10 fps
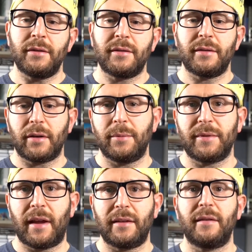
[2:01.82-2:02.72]

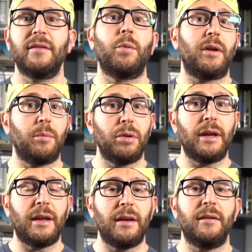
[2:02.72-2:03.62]
circumstances where the
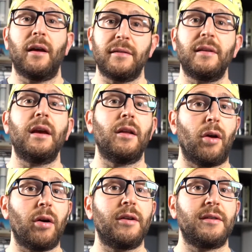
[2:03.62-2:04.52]
bleeding does take a
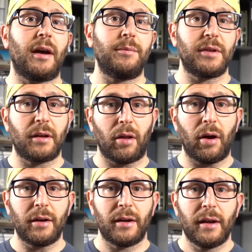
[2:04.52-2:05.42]
longer time to
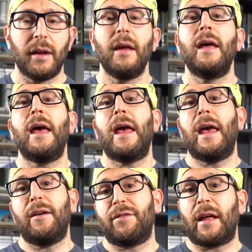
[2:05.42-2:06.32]
clot.
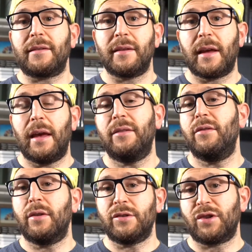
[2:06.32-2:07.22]
If that's the case,
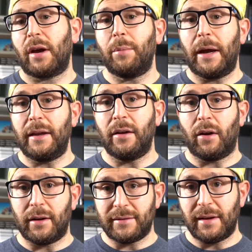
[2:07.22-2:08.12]
you can try biting
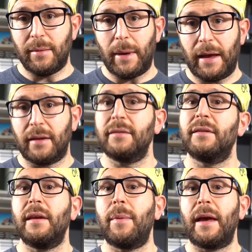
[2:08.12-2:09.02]
on a tea bag.
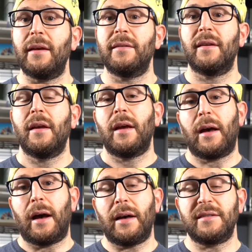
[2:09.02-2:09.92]
Tea bags,
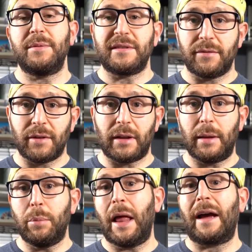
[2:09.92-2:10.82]
specifically
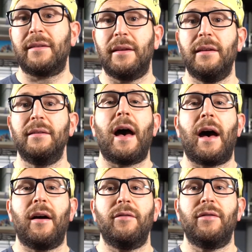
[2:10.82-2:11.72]
black tea,
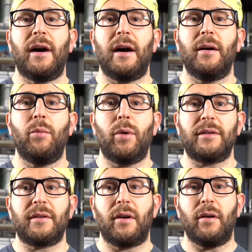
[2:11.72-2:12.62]
have what's
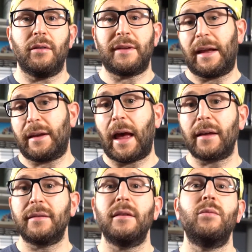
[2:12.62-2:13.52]
called tannic
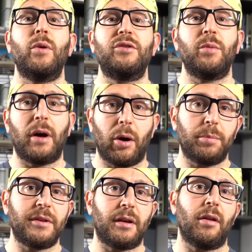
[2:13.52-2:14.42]
acid, which will help
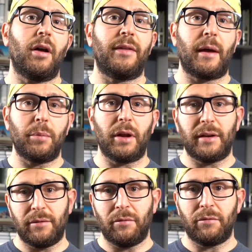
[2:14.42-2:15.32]
to clot that blood
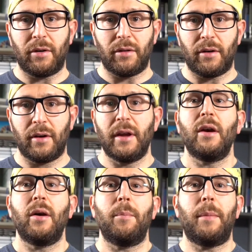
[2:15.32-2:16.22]
even further.
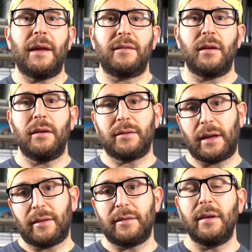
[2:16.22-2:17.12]
Basically, you
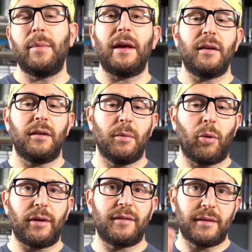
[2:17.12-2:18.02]
take the tea bag, you
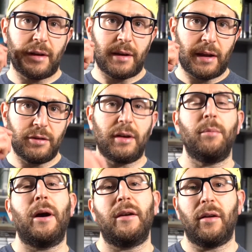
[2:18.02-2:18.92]
moistened it, and you can
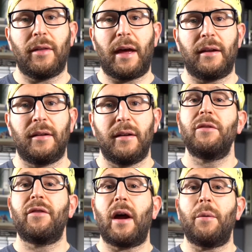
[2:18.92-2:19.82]
bite on that.
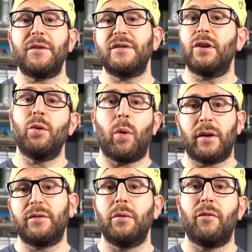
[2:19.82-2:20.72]
24 hours, you want
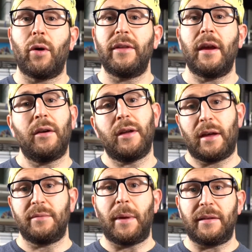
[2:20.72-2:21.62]
to avoid the area
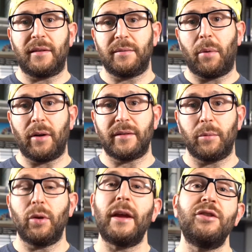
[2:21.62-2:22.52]
as best as
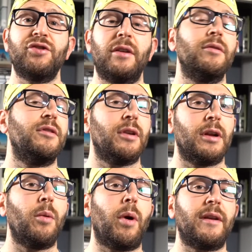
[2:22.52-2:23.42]
possible. In general, you're going
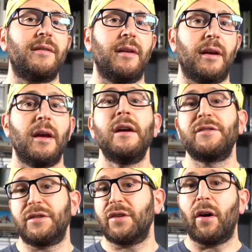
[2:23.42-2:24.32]
to want to stick
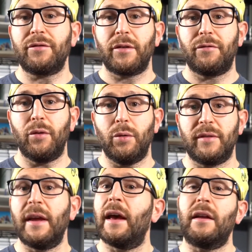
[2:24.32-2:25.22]
to softer foods
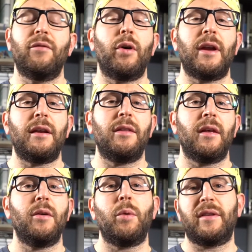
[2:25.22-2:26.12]
and avoid
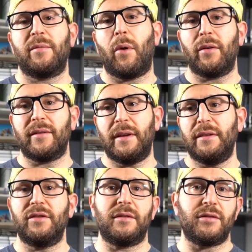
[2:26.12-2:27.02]
anything with small
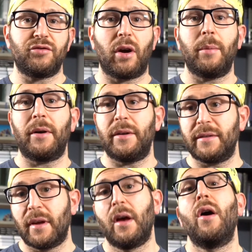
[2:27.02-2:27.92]
seeds, such as
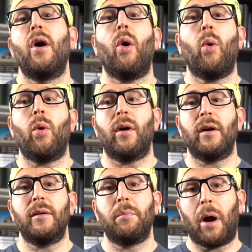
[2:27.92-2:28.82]
strawberries
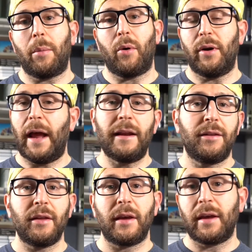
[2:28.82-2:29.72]
or popcorn.
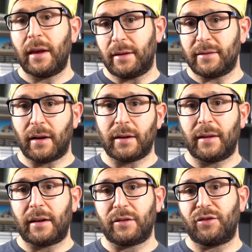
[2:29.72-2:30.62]
Anything that can get stuck in
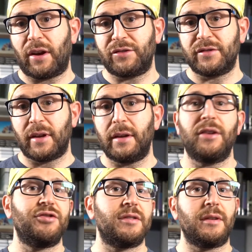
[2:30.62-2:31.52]
that extraction site is
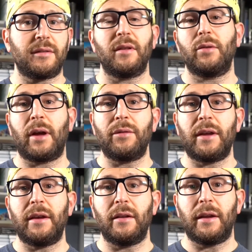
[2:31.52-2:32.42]
just going to slow down the
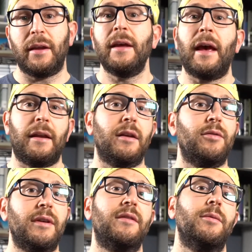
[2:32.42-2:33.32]
healing and
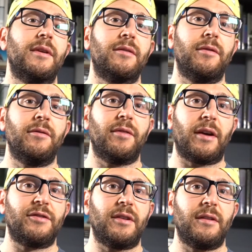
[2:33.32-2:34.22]
increase your risk for
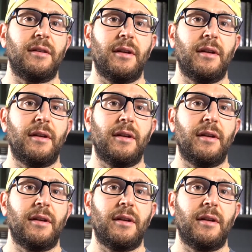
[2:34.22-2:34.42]
infection.